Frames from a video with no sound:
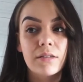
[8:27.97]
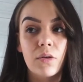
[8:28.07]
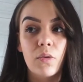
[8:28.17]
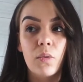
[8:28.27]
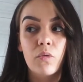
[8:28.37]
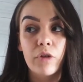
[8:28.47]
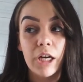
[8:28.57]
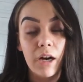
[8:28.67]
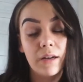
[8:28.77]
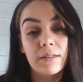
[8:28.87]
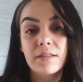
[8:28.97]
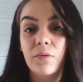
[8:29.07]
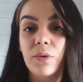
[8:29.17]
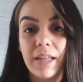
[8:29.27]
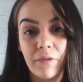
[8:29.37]
So regardless of
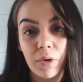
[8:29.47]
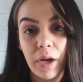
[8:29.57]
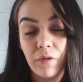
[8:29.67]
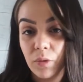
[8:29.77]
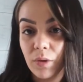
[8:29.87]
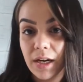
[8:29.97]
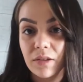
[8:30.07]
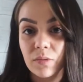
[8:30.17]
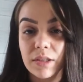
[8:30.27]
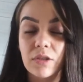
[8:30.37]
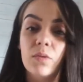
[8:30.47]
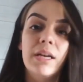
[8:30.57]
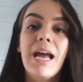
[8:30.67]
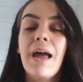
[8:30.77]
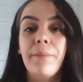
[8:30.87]
what everyone else was doing,
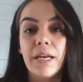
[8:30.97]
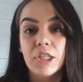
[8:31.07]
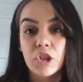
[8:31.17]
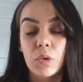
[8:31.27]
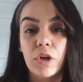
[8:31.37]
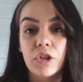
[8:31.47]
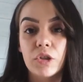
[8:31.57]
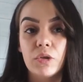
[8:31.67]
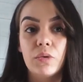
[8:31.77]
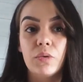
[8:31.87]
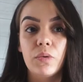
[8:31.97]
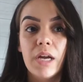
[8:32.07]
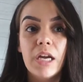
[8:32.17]
I made sure to